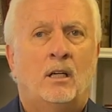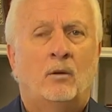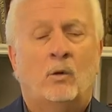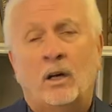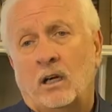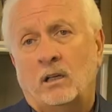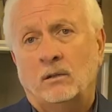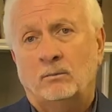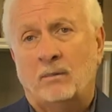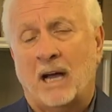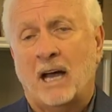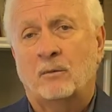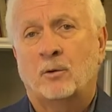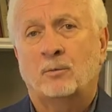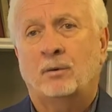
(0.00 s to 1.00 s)
Well,
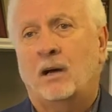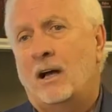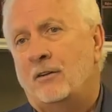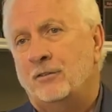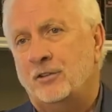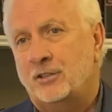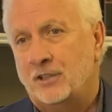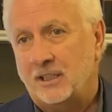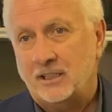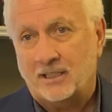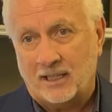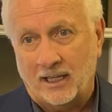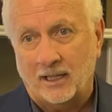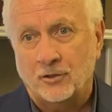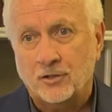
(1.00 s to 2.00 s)
Bible prophecy
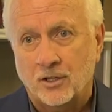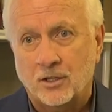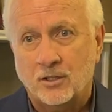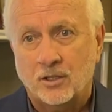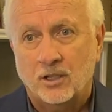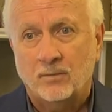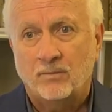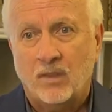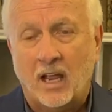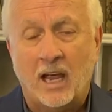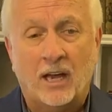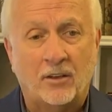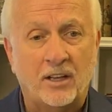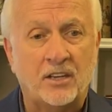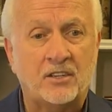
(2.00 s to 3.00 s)
tells us
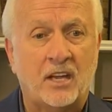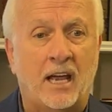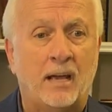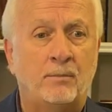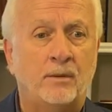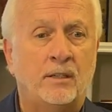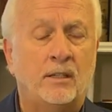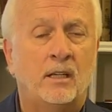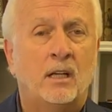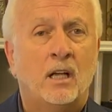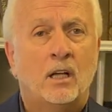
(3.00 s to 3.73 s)
how this happened.